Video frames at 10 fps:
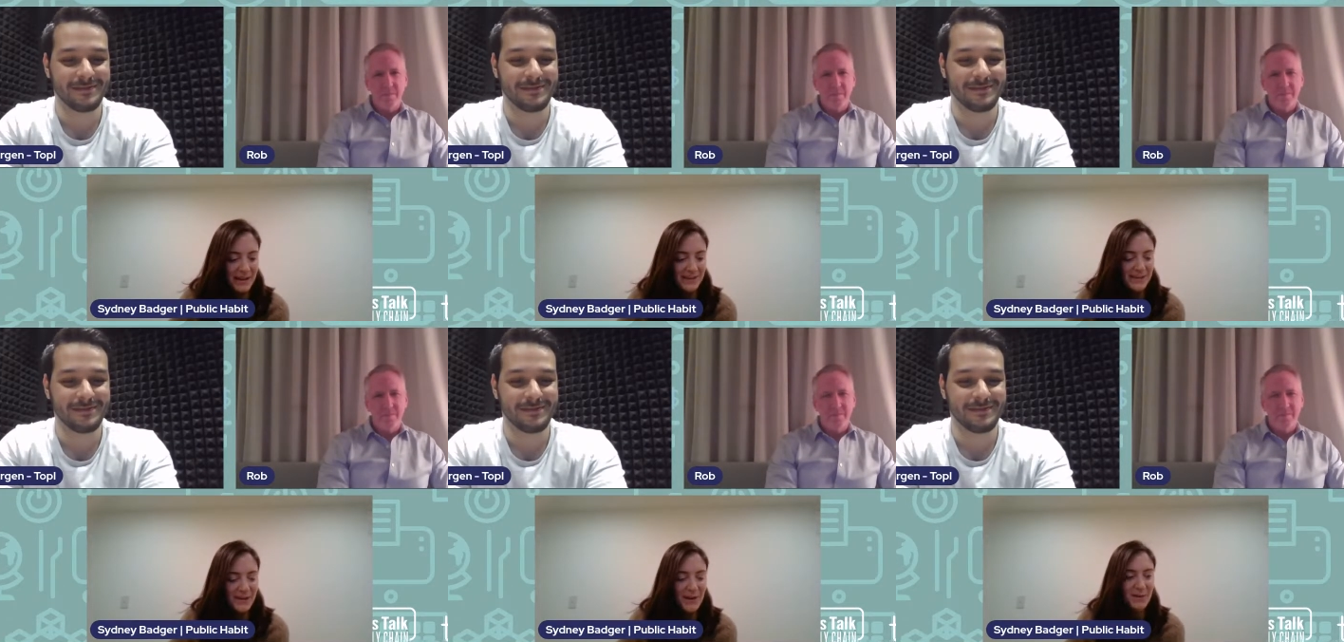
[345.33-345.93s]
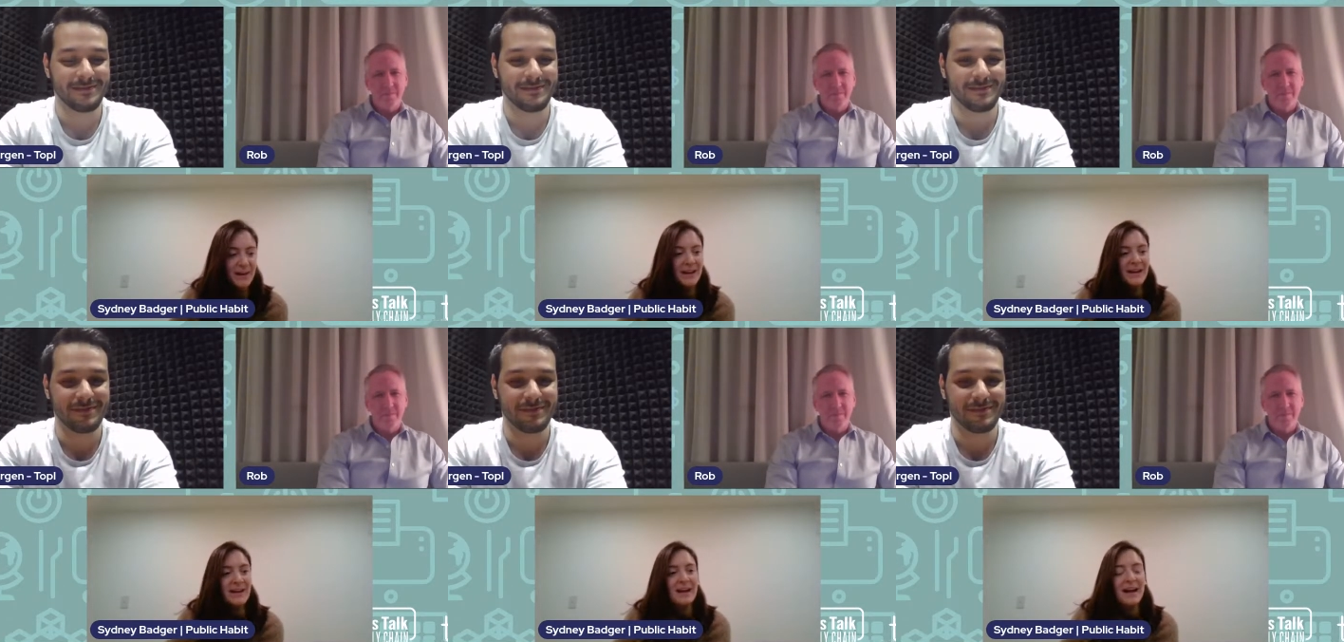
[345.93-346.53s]
Speaker 1: space. So,
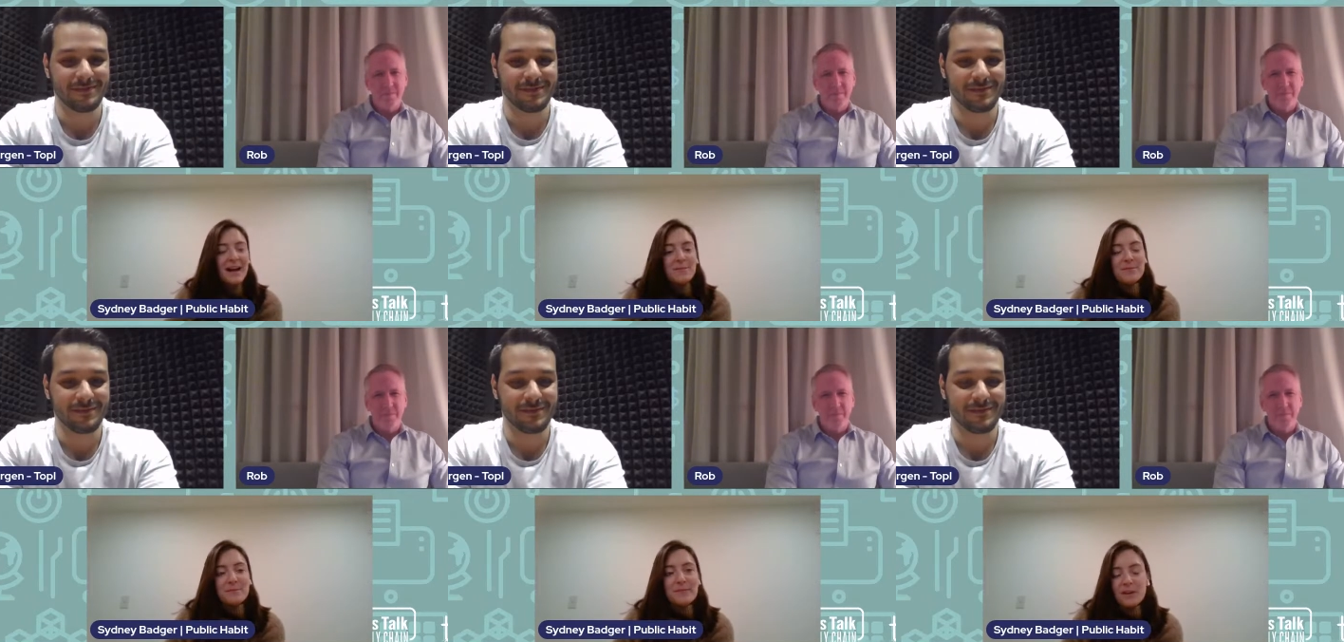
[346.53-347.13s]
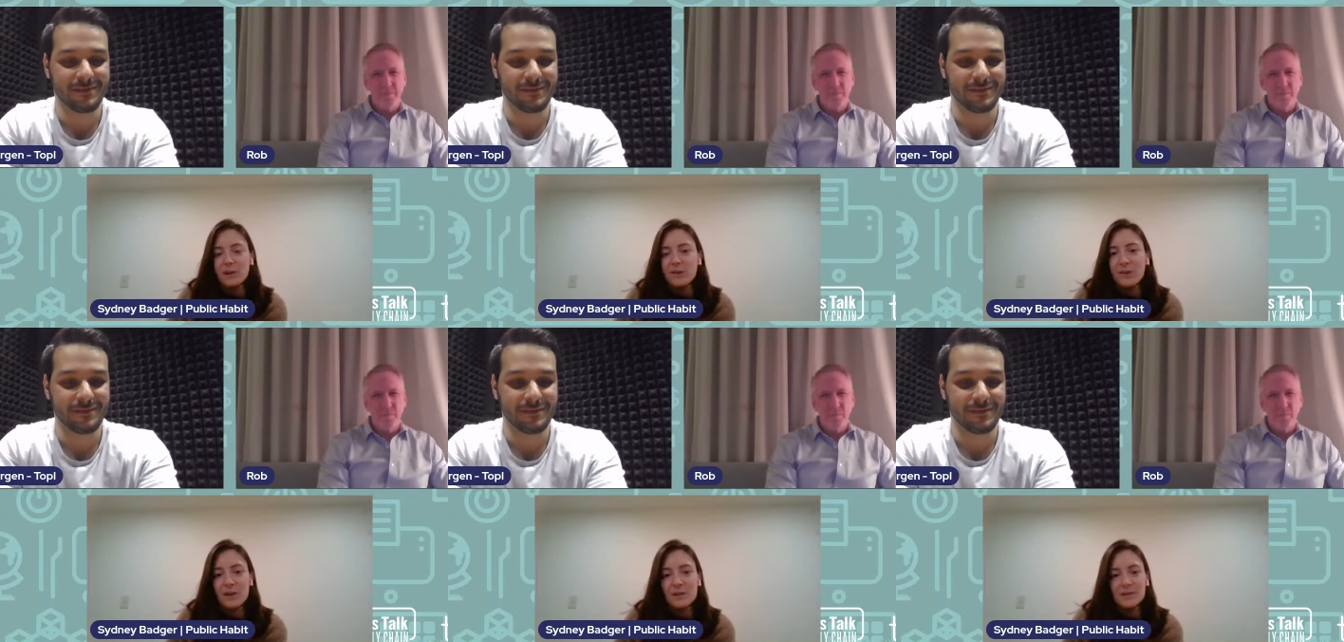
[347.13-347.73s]
you
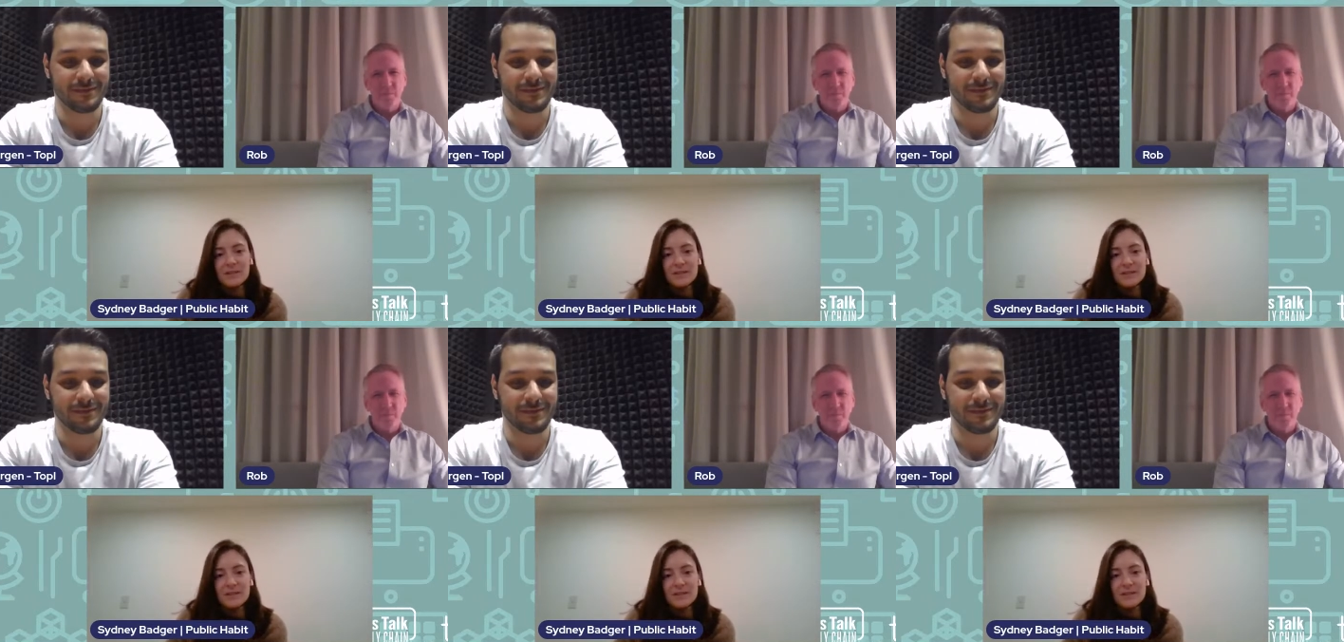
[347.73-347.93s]
know, for those